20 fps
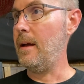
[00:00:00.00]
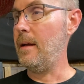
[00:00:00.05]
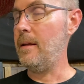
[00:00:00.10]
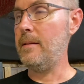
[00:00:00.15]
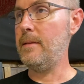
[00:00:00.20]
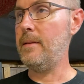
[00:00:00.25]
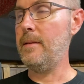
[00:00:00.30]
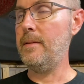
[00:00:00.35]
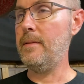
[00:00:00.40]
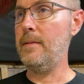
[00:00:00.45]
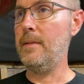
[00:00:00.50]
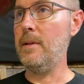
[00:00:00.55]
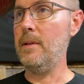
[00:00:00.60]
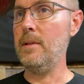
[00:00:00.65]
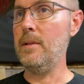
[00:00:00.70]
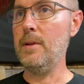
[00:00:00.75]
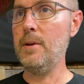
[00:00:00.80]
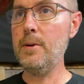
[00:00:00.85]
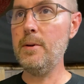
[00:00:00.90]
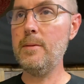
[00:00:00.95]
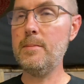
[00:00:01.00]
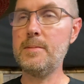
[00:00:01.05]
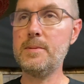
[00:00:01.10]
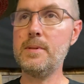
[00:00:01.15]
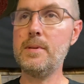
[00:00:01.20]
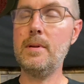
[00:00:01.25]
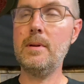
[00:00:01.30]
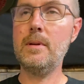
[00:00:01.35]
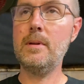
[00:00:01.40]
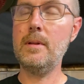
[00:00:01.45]
the
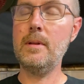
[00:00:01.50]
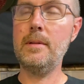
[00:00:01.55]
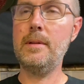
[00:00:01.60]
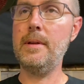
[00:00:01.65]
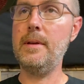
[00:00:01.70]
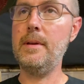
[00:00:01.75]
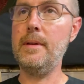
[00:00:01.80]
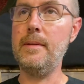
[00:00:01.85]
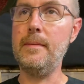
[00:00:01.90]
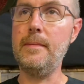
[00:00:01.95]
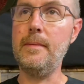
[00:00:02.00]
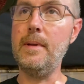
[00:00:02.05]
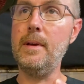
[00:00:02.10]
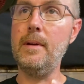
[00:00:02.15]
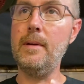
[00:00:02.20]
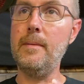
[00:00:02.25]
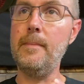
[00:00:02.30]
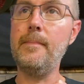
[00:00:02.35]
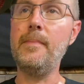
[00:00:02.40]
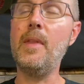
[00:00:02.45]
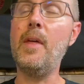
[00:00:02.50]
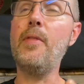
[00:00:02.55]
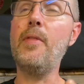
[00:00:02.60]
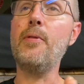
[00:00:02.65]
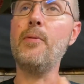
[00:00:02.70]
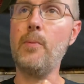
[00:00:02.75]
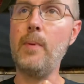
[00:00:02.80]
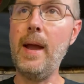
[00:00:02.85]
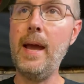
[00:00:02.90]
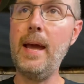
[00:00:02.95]
loops, the
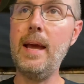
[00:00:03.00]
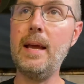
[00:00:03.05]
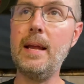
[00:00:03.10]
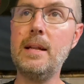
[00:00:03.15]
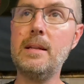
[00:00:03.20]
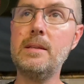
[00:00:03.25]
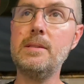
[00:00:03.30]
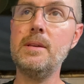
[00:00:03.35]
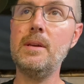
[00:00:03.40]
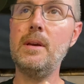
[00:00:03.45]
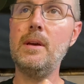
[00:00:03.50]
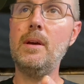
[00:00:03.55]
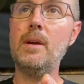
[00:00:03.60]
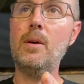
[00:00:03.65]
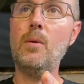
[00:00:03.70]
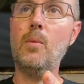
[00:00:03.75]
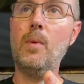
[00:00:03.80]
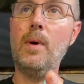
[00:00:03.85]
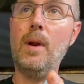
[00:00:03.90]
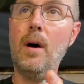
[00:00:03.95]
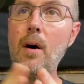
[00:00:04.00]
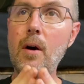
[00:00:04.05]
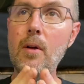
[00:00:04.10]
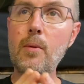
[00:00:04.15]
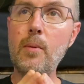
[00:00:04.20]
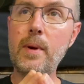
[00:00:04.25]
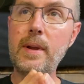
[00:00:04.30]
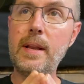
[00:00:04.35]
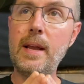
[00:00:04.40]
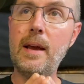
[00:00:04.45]
threads went all the
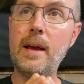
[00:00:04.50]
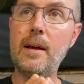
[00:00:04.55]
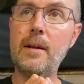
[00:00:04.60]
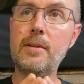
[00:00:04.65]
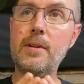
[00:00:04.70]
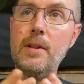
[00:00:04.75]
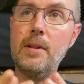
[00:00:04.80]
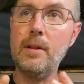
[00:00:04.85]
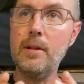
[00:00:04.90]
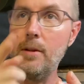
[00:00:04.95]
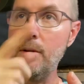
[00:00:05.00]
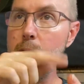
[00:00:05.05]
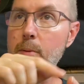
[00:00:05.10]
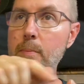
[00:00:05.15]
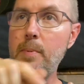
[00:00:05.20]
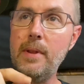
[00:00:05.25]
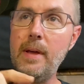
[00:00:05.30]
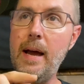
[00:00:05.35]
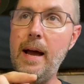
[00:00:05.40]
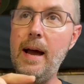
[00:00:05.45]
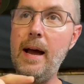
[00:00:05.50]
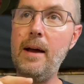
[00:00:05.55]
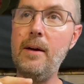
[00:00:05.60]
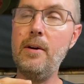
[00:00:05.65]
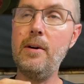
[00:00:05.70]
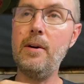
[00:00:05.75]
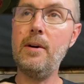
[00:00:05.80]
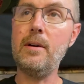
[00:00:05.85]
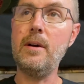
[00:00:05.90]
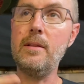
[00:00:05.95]
way down to the loop of the eye
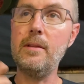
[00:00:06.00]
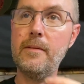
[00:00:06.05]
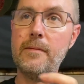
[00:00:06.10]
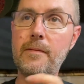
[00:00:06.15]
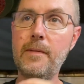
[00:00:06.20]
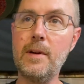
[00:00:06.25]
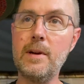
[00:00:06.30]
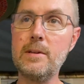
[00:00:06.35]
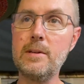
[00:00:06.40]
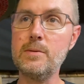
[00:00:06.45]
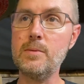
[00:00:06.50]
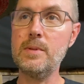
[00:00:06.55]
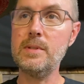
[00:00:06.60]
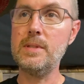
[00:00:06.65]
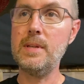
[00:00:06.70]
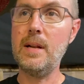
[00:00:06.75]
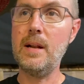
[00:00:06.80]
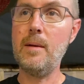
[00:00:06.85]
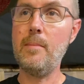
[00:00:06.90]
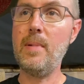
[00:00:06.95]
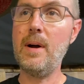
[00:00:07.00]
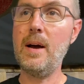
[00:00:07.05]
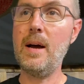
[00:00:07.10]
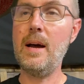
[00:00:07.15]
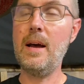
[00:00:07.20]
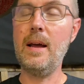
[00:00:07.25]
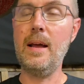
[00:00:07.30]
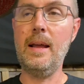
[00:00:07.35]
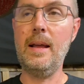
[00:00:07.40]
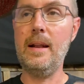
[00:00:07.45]
hook on the first ones that I
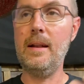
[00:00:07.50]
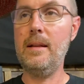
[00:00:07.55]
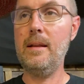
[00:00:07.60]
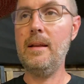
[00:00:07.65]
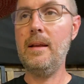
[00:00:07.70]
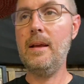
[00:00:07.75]
bought, and